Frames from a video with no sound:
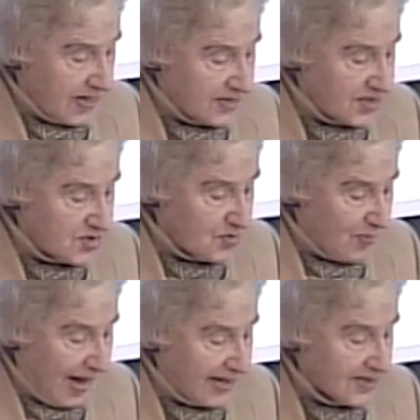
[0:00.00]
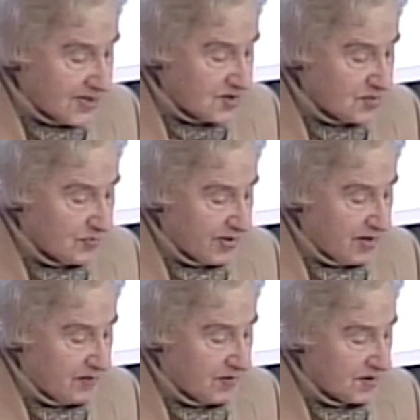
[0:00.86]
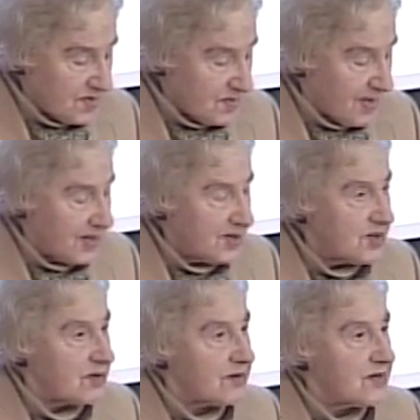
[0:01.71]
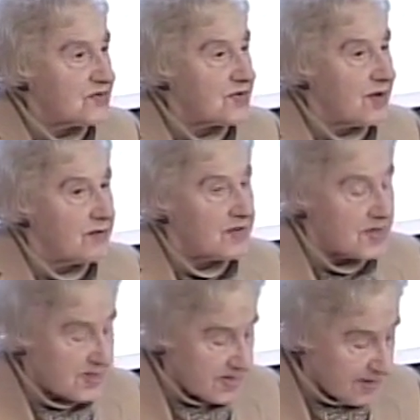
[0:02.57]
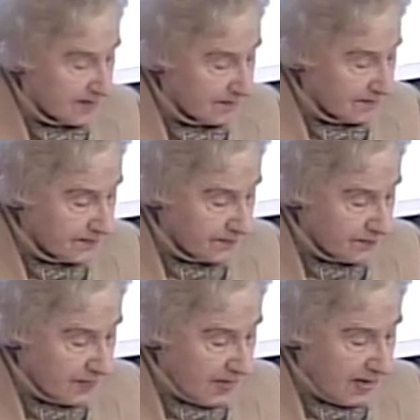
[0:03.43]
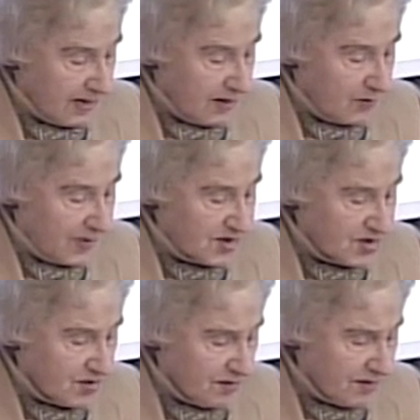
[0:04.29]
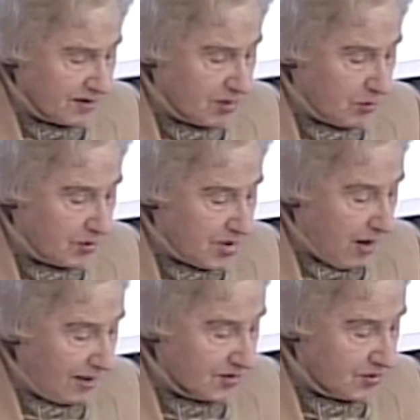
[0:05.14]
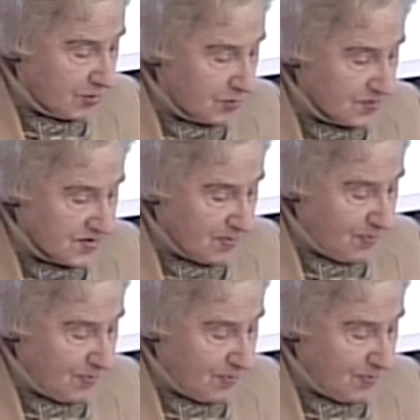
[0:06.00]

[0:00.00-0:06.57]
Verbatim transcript: despite his previous military service. We children could not use the